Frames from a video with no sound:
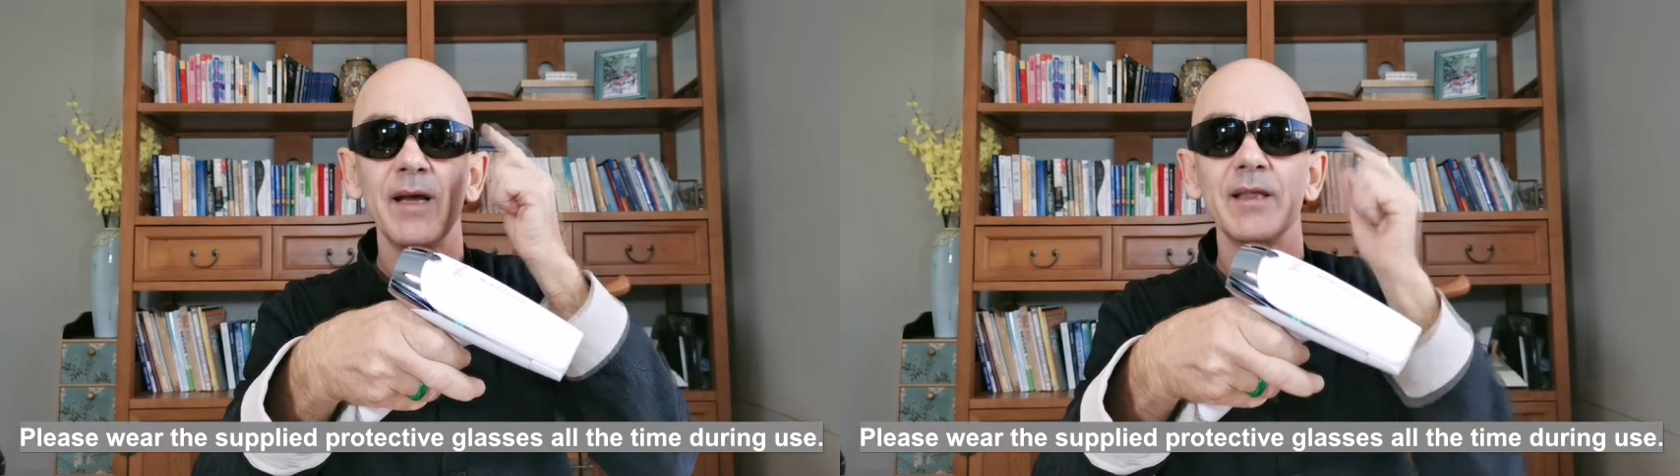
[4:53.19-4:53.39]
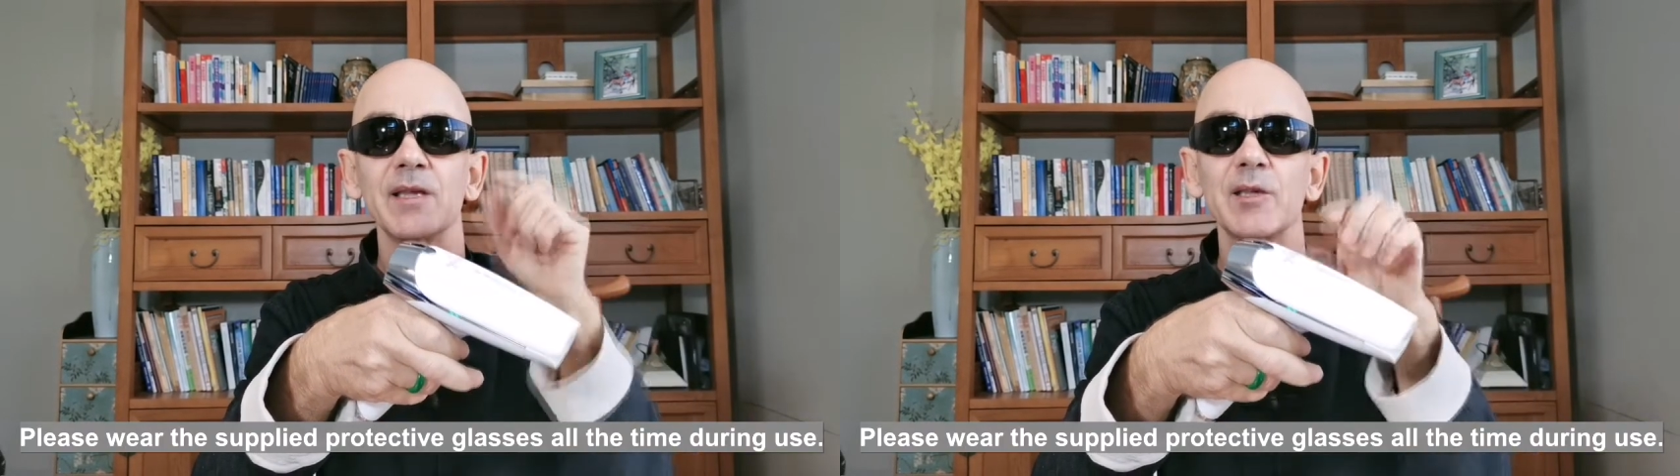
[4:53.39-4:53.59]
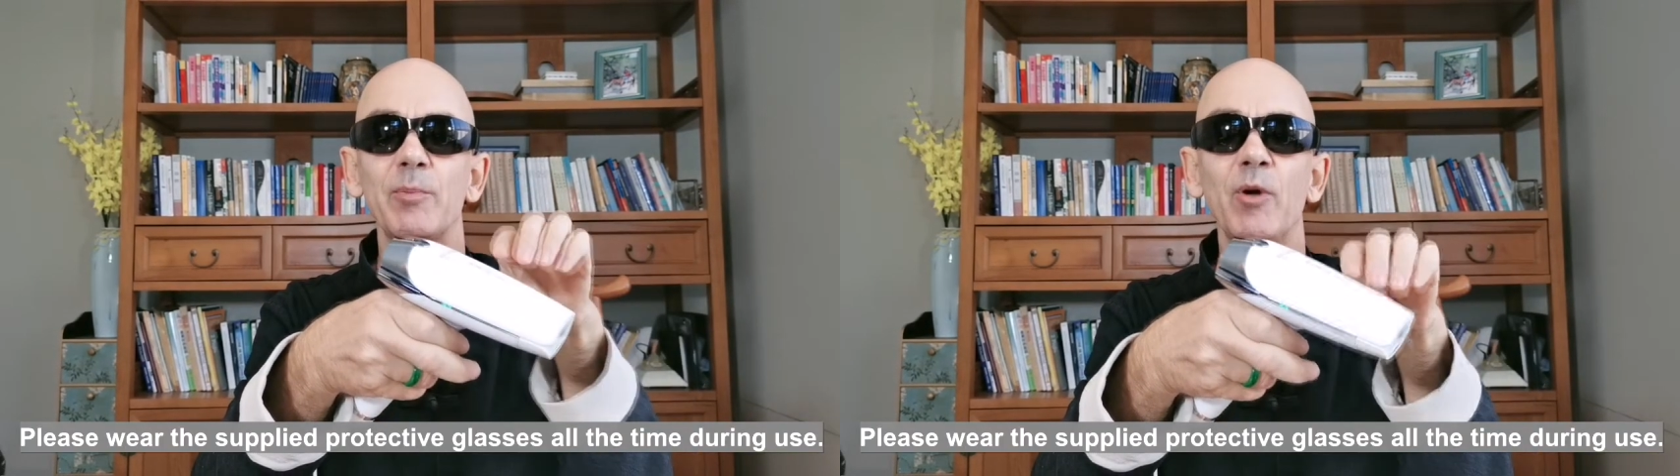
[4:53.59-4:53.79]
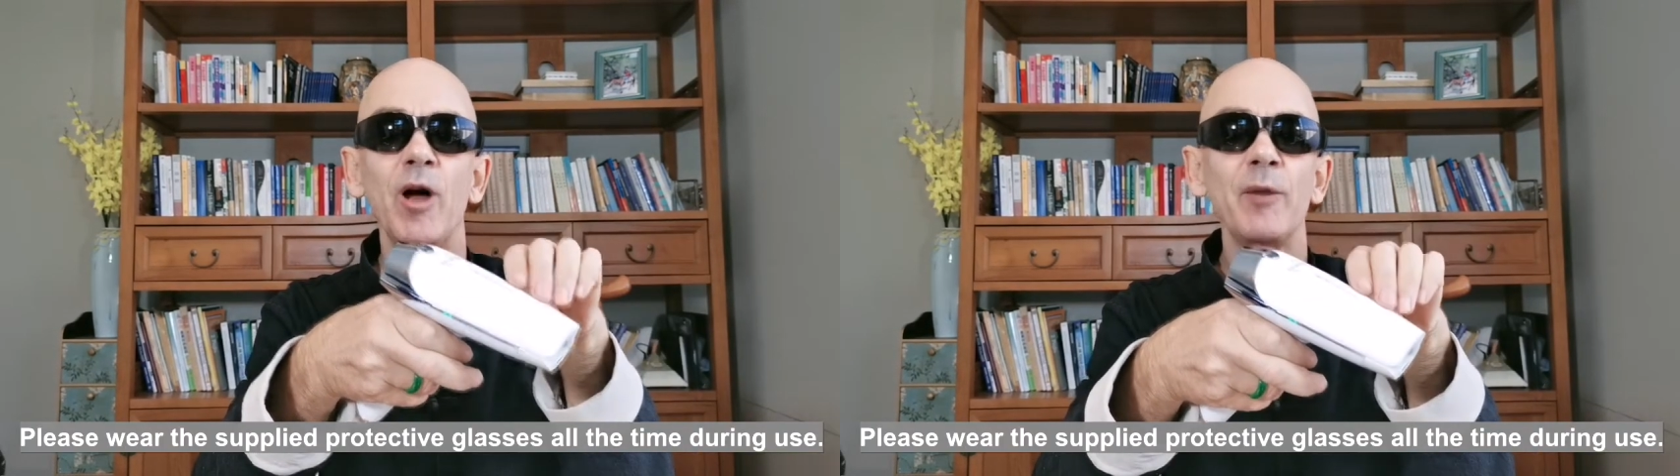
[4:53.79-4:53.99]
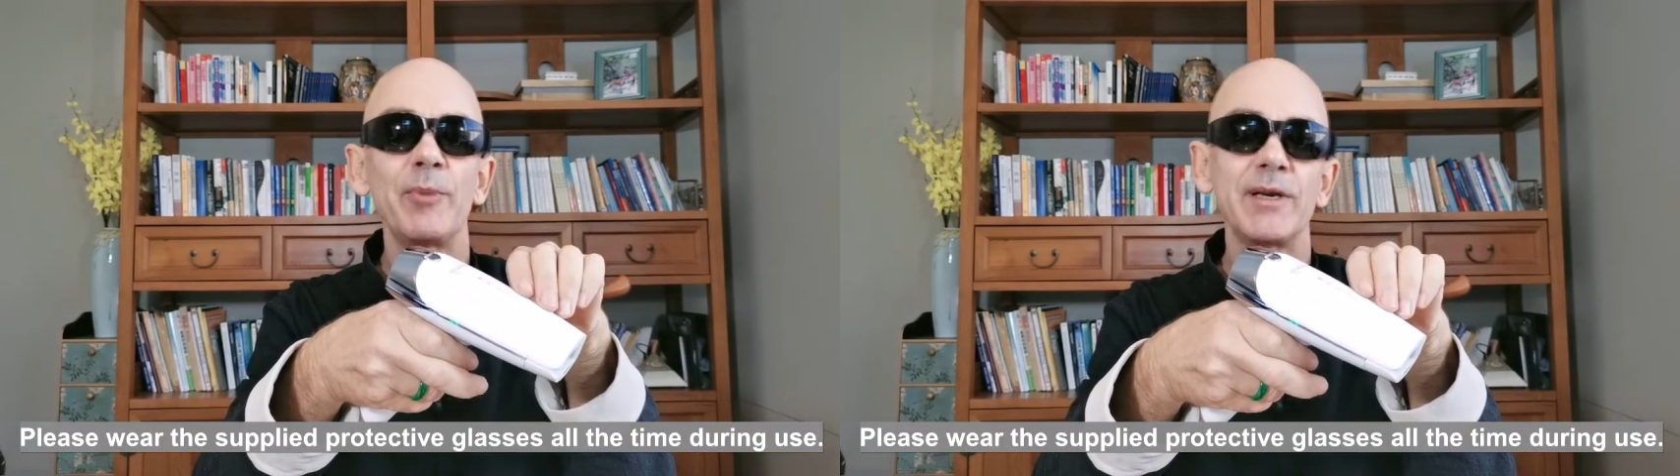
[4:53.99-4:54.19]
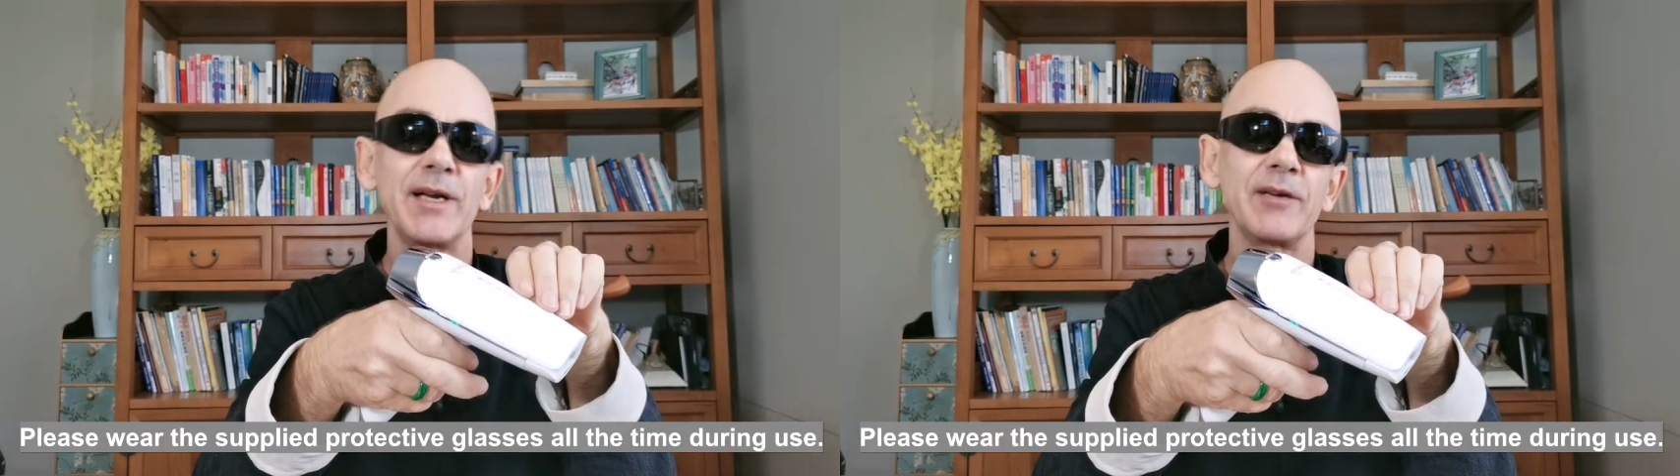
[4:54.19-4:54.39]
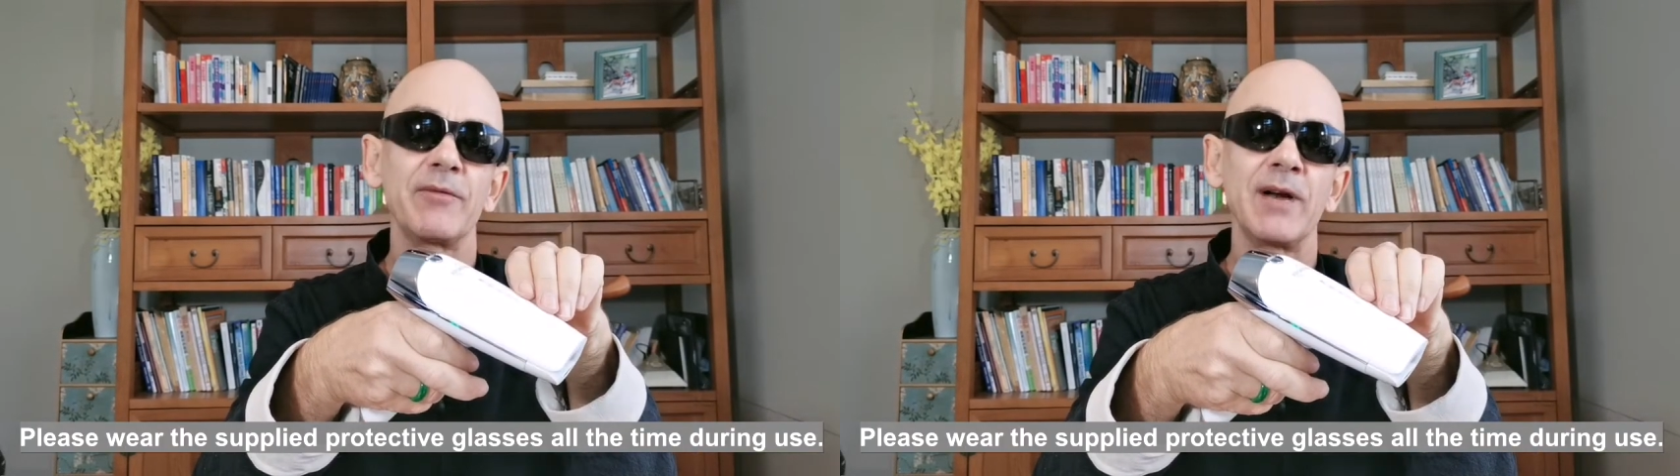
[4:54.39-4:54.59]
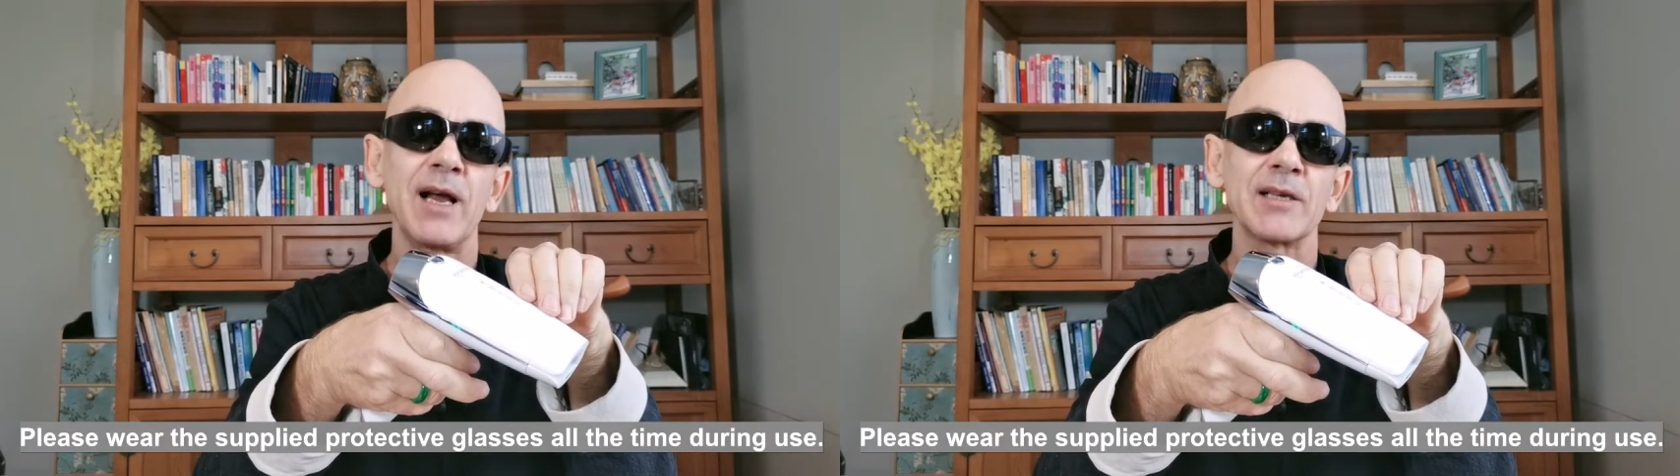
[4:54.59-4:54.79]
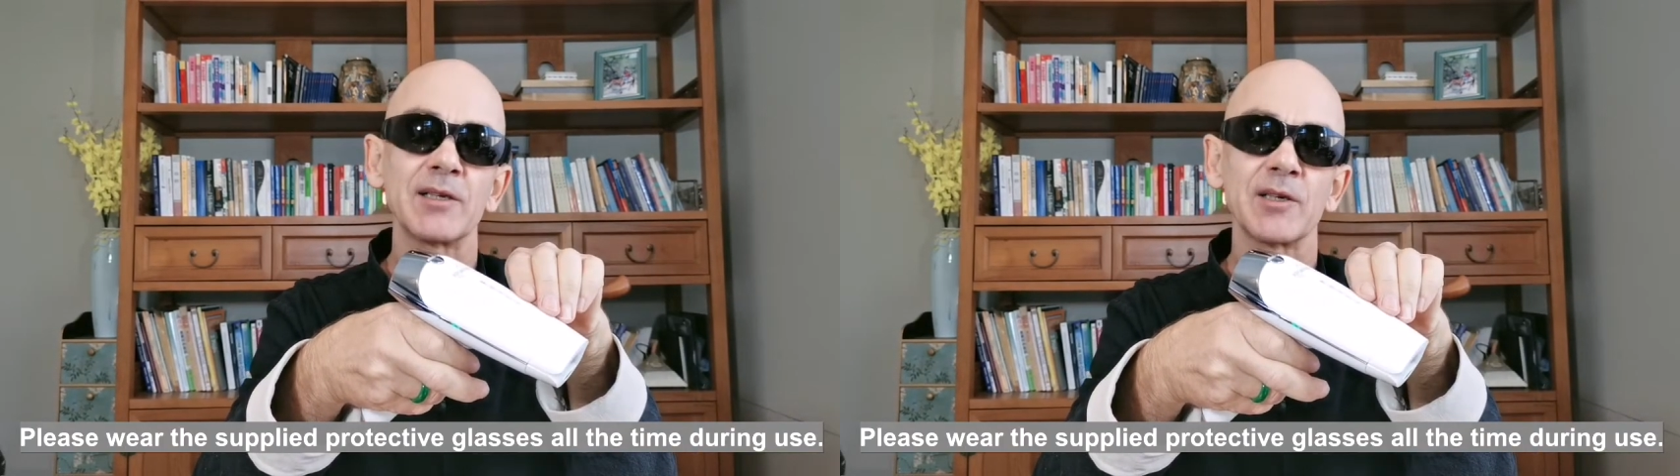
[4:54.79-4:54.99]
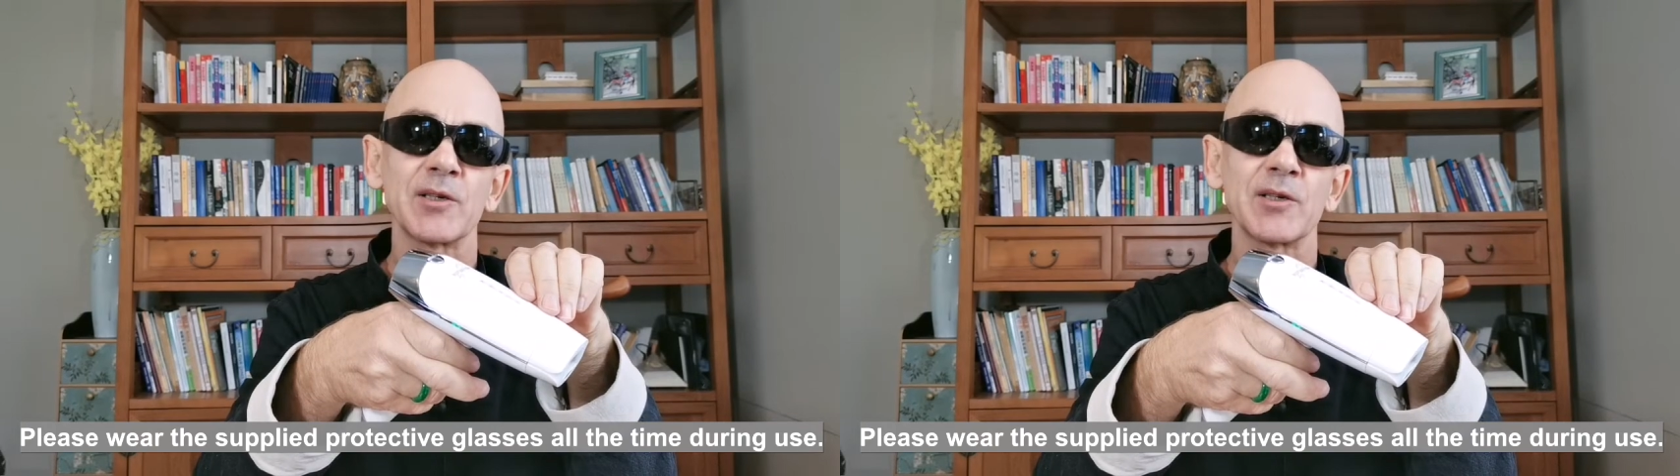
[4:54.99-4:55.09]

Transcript: supplied protective glasses